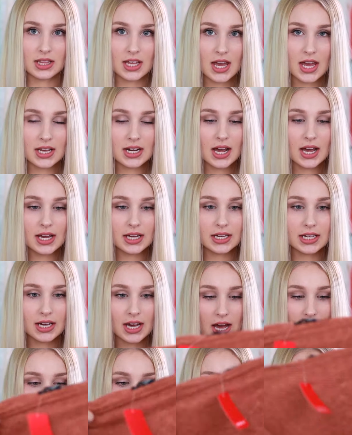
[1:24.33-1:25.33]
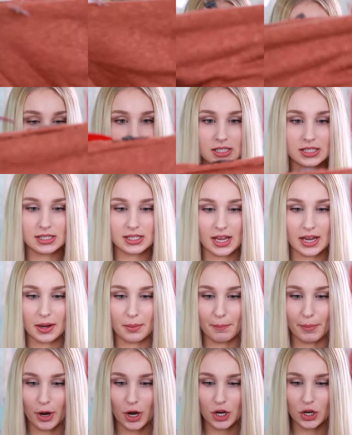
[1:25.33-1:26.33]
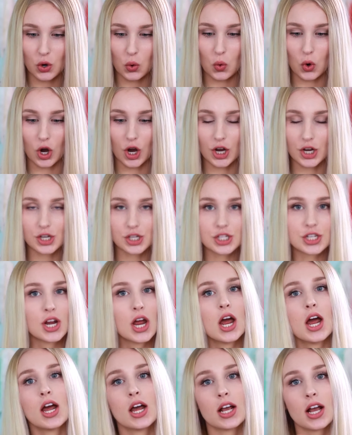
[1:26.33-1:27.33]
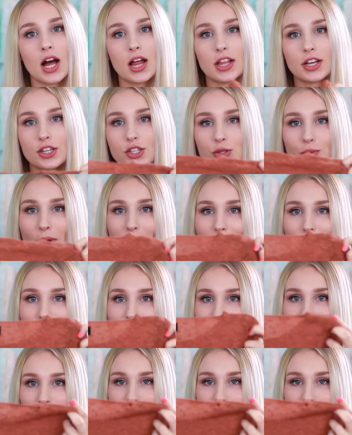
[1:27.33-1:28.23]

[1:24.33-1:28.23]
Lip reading: Then I got this like burnt orange color sweater.